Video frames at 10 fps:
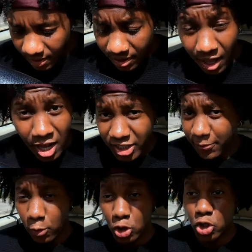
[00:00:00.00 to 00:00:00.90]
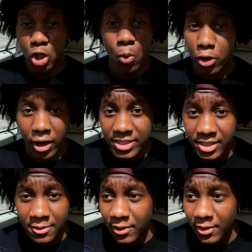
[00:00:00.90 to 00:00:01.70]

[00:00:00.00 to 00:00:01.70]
Like, I just felt so aggressive.